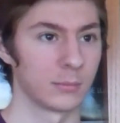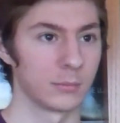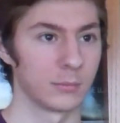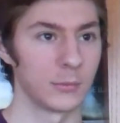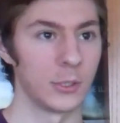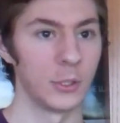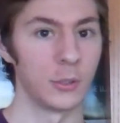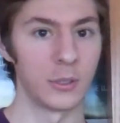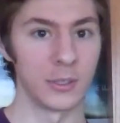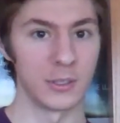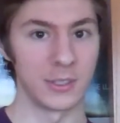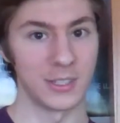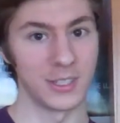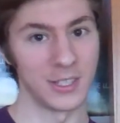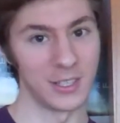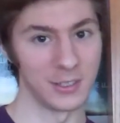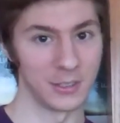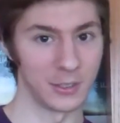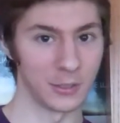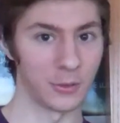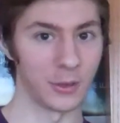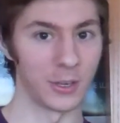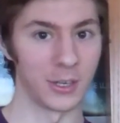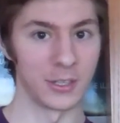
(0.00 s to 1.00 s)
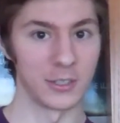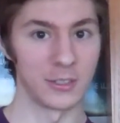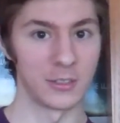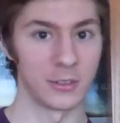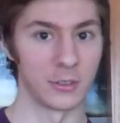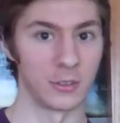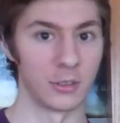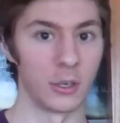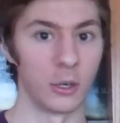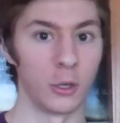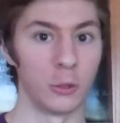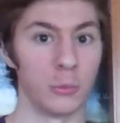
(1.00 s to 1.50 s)
you can see in the credits
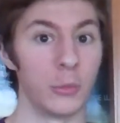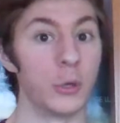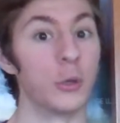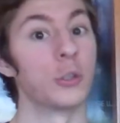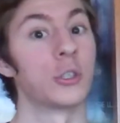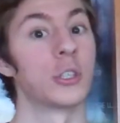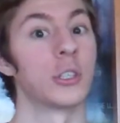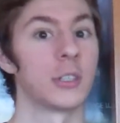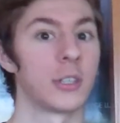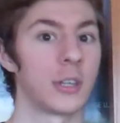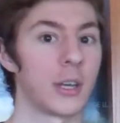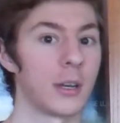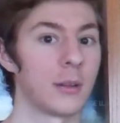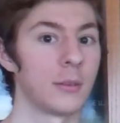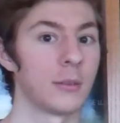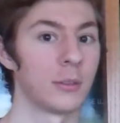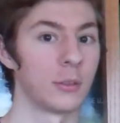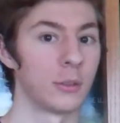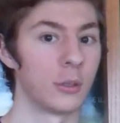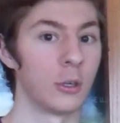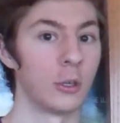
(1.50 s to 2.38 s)
they're all motion capped.